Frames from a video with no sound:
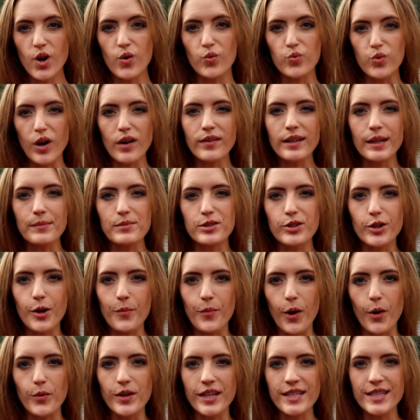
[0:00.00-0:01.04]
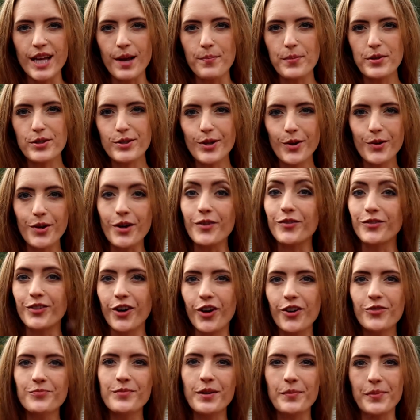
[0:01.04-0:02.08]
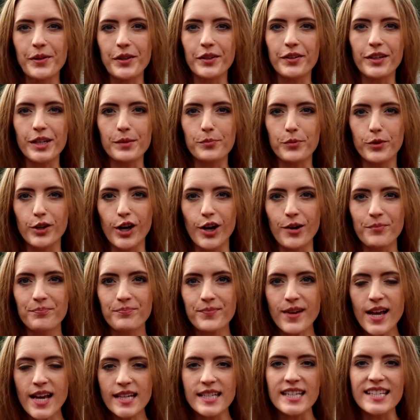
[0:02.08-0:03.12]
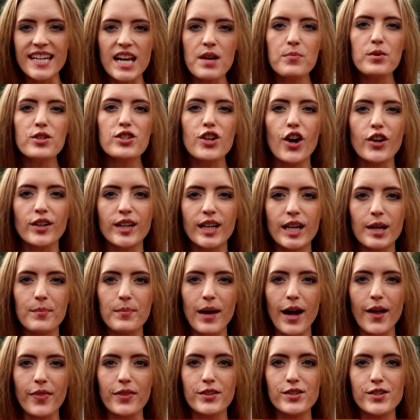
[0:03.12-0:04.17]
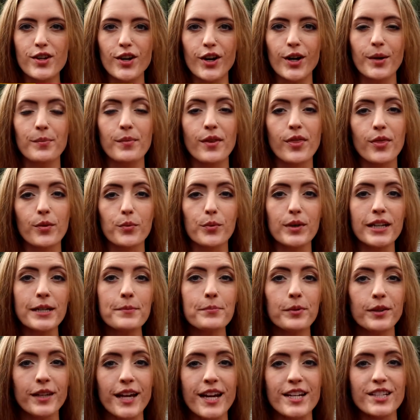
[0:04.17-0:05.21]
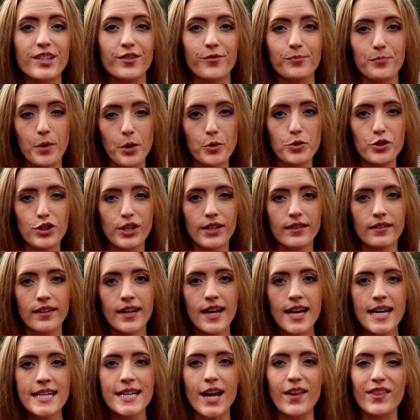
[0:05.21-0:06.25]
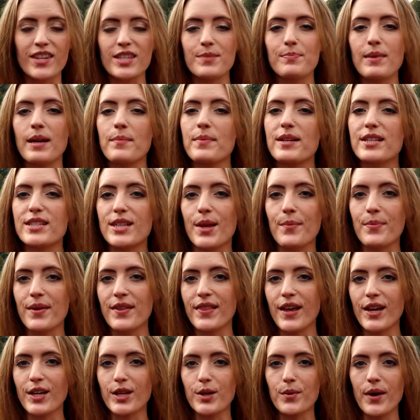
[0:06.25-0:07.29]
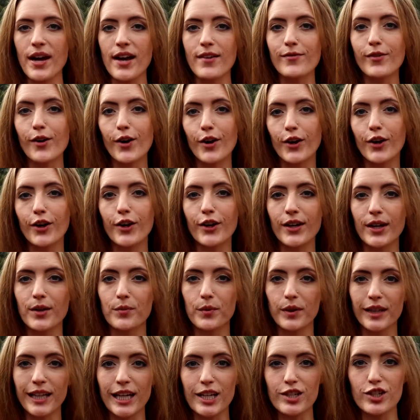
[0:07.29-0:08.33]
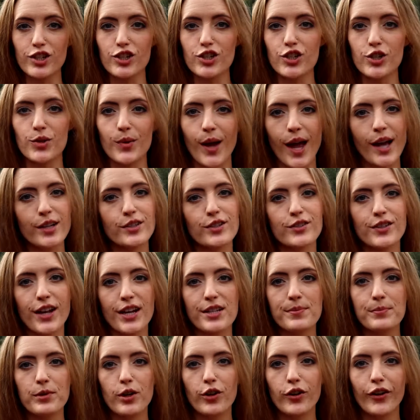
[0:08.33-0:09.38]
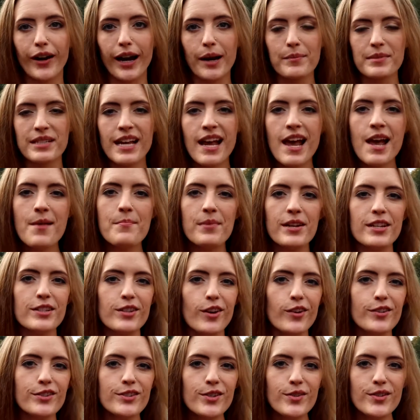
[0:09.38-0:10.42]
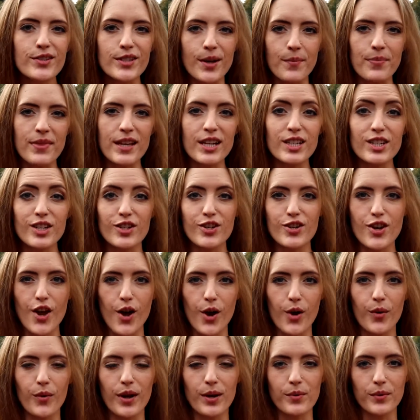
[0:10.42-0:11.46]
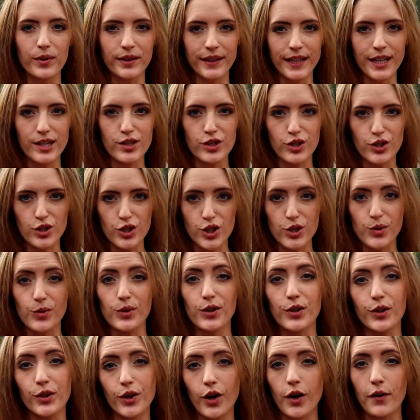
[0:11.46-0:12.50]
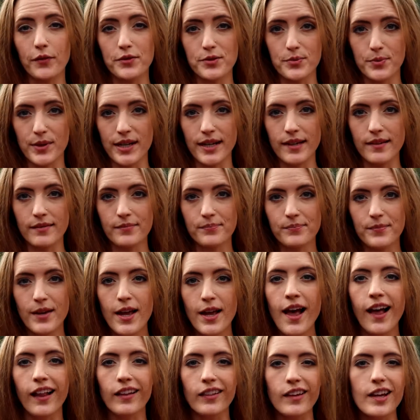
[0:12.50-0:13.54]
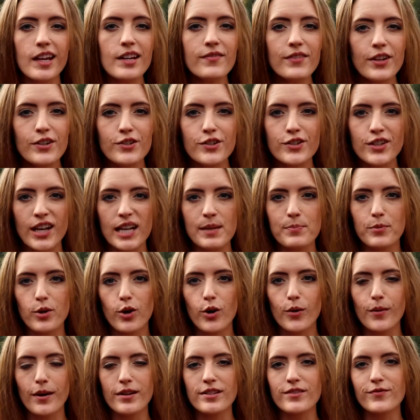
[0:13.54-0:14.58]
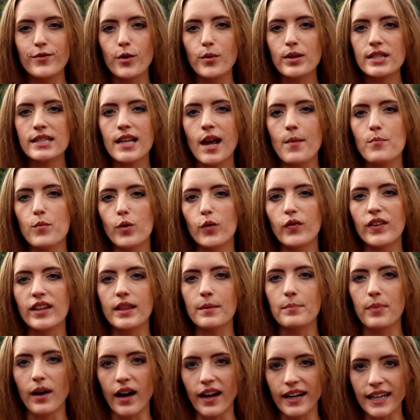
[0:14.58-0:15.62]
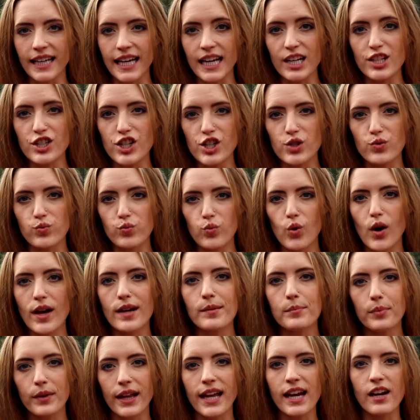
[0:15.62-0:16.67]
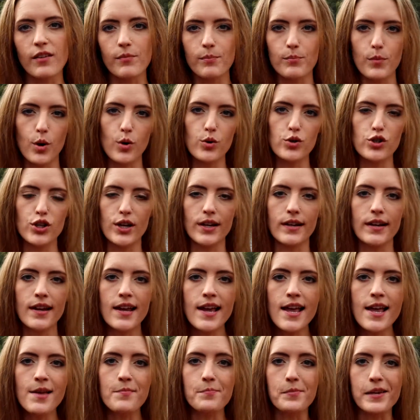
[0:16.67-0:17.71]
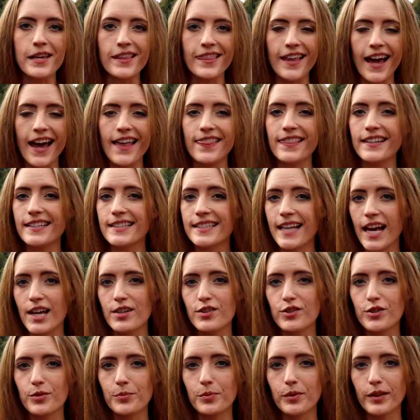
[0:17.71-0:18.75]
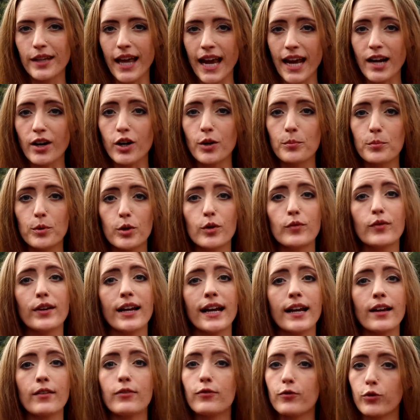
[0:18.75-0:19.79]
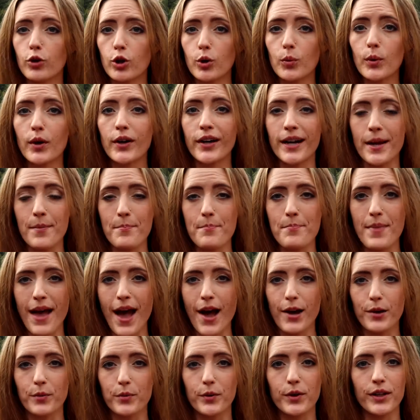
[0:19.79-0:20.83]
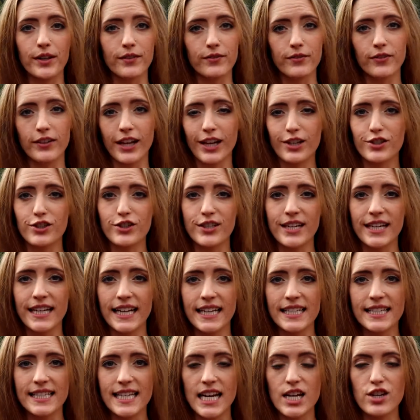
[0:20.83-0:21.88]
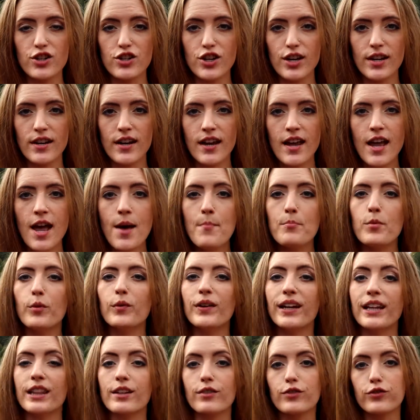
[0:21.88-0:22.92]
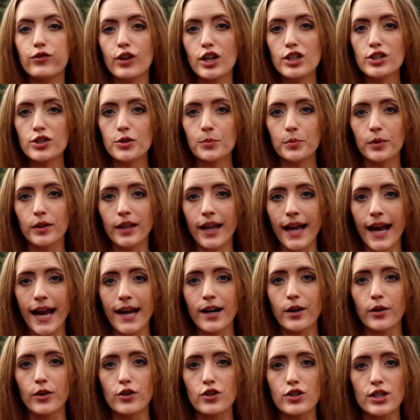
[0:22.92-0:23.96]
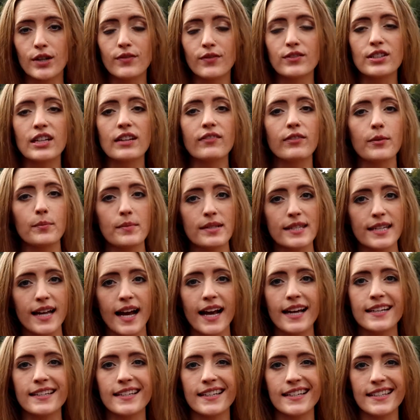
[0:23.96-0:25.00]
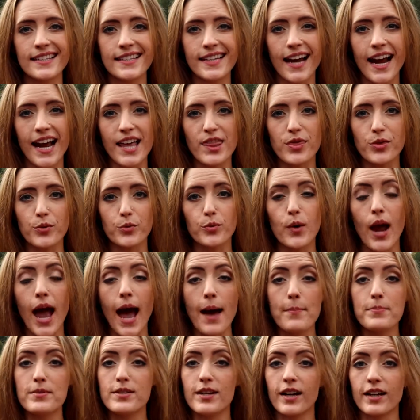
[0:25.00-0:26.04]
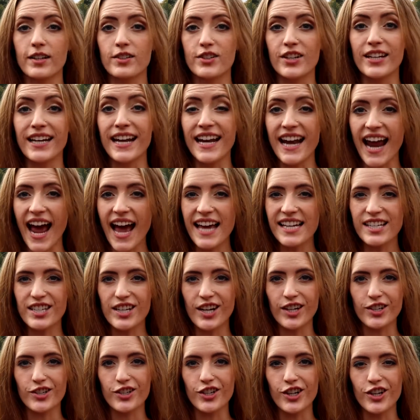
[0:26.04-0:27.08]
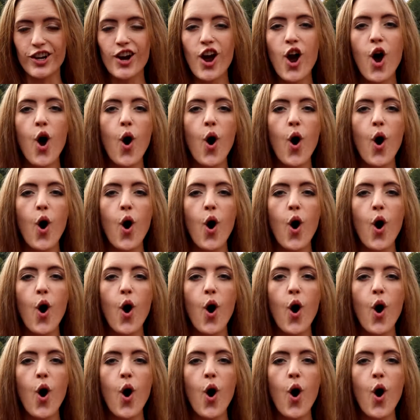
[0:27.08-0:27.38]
Welcome to a bonus episode of Golf Mobility Pro. Today we're talking about the term 3 planes of motion. Now this may be something that you have heard in relation to exercise programs, but it's also something to know in relation to your golf swing. A lot of exercise programs focus on moving the body in just one plane of motion, be that the sagittal plane or moving forward and backward in flexion and extension, moving in the frontal plane or shifting from side to side through abduction and adduction,